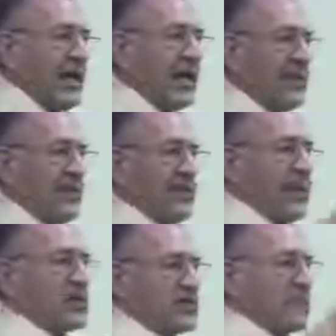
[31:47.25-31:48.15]
it'll
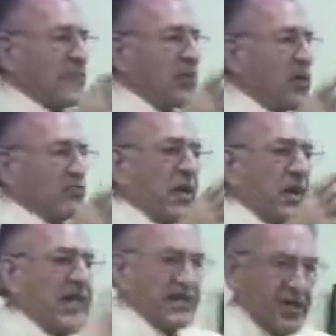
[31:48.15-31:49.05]
begin to produce
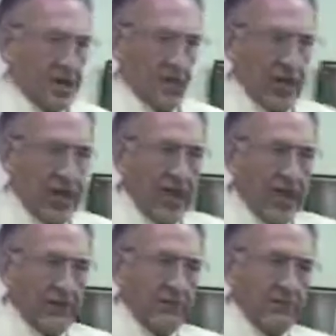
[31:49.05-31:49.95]
what is in the Word of God.